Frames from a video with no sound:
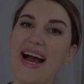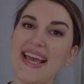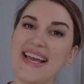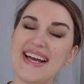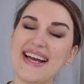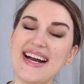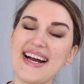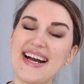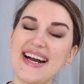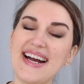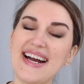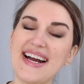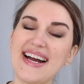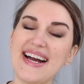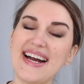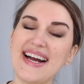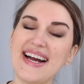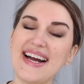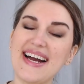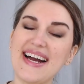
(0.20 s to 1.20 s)
guys,
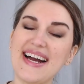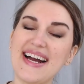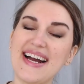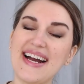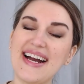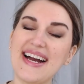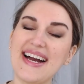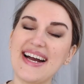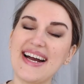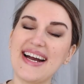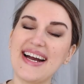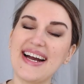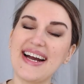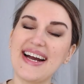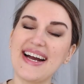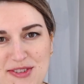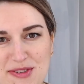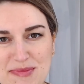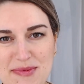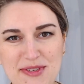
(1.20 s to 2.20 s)
welcome to my
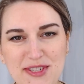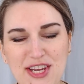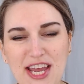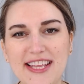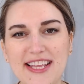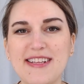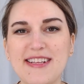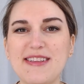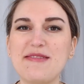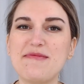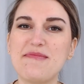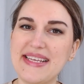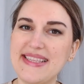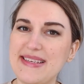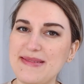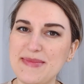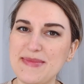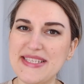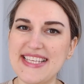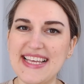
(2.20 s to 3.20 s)
YouTube channel. My
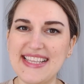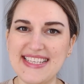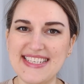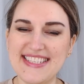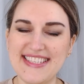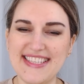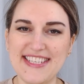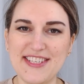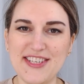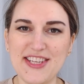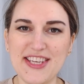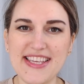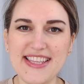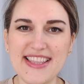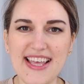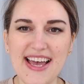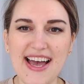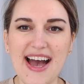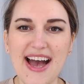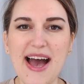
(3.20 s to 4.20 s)
name is Anna
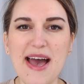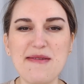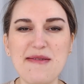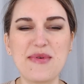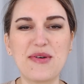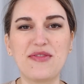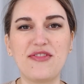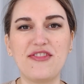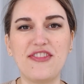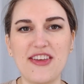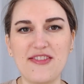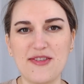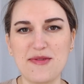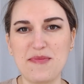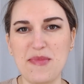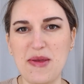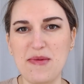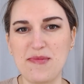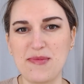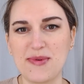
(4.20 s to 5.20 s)
Stashkina. I'm a wafer
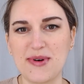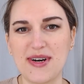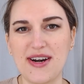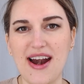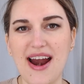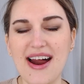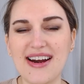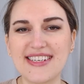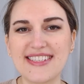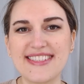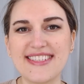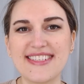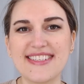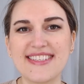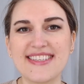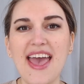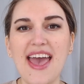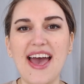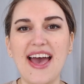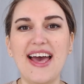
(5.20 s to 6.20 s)
paper
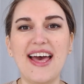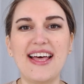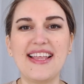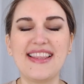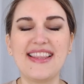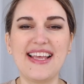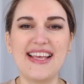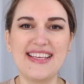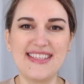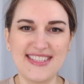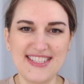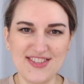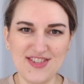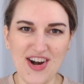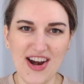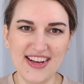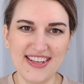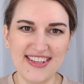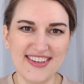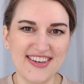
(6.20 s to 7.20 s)
artist and
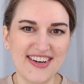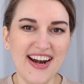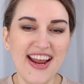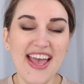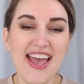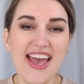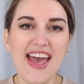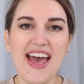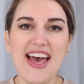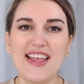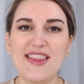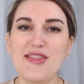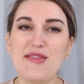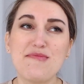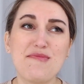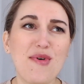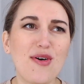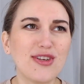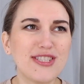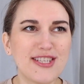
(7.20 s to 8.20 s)
instructor. And the
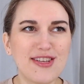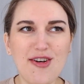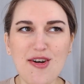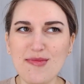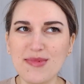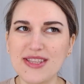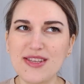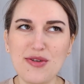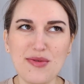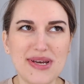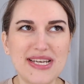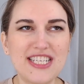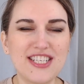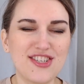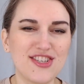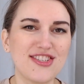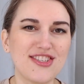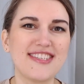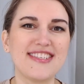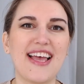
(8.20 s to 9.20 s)
most common
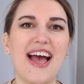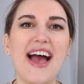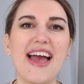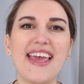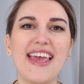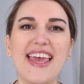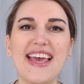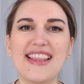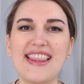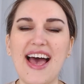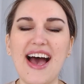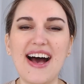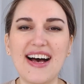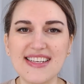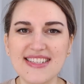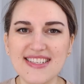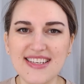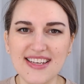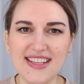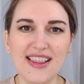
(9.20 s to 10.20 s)
questions I get
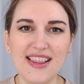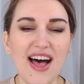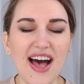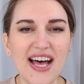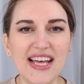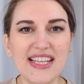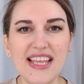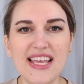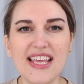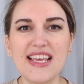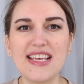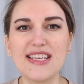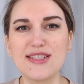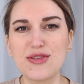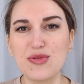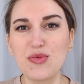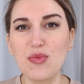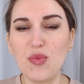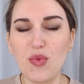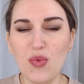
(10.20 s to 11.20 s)
asked a lot
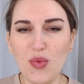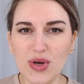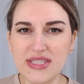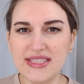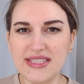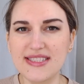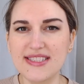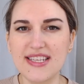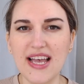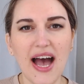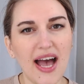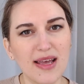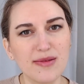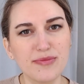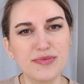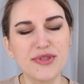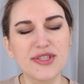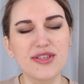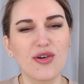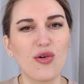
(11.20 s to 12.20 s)
is what
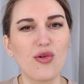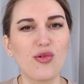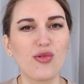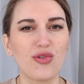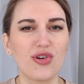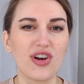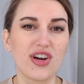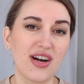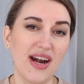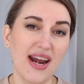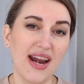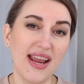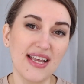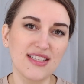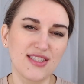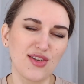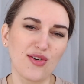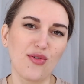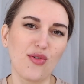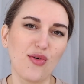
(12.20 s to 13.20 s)
types or
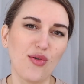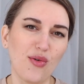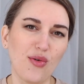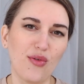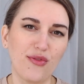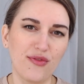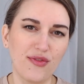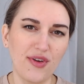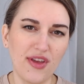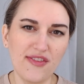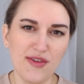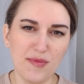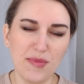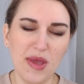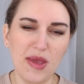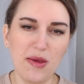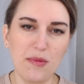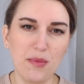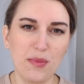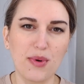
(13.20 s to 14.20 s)
grades of wafer
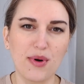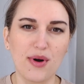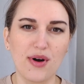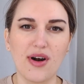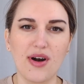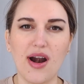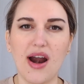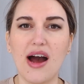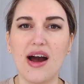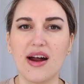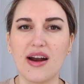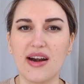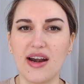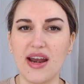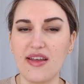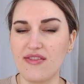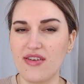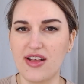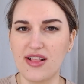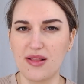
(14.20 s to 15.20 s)
paper are
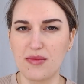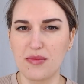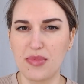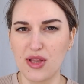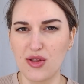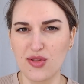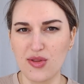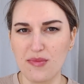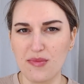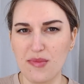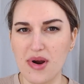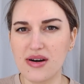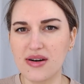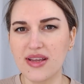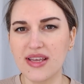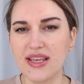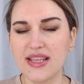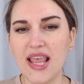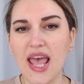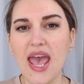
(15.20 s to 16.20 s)
available on the
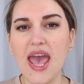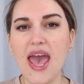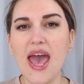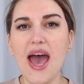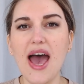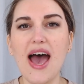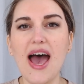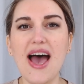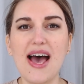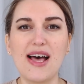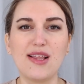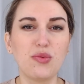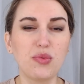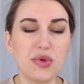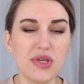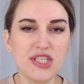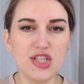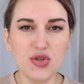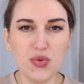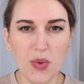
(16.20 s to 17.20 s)
market and
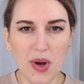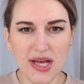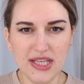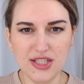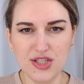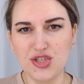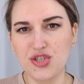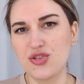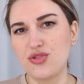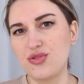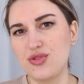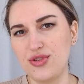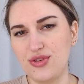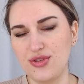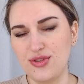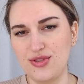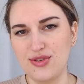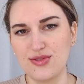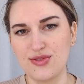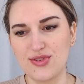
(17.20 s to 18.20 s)
which one should
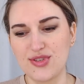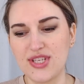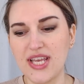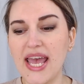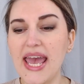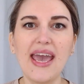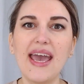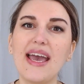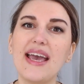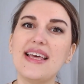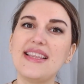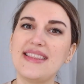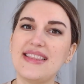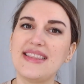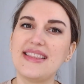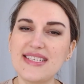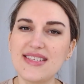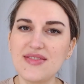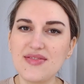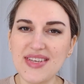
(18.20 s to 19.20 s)
you use. In
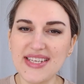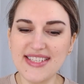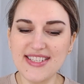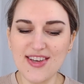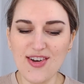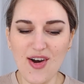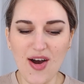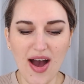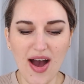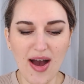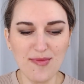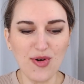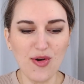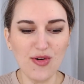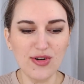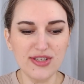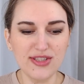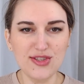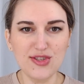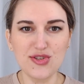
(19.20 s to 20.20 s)
this video, I'm
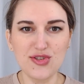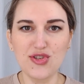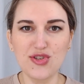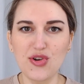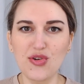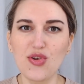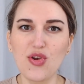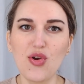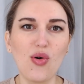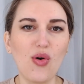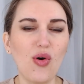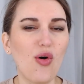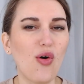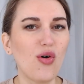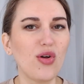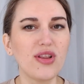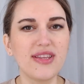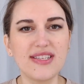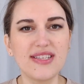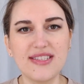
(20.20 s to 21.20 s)
going to show you
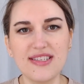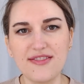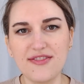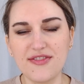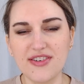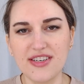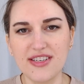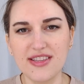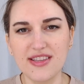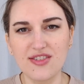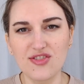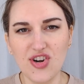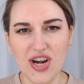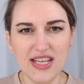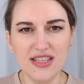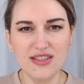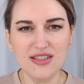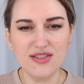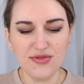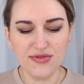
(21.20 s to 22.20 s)
all the different
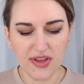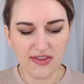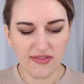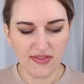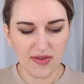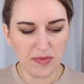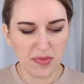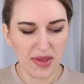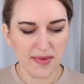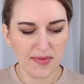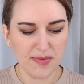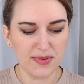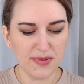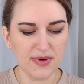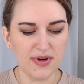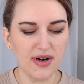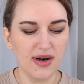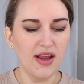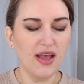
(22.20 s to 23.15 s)
grades of wafer paper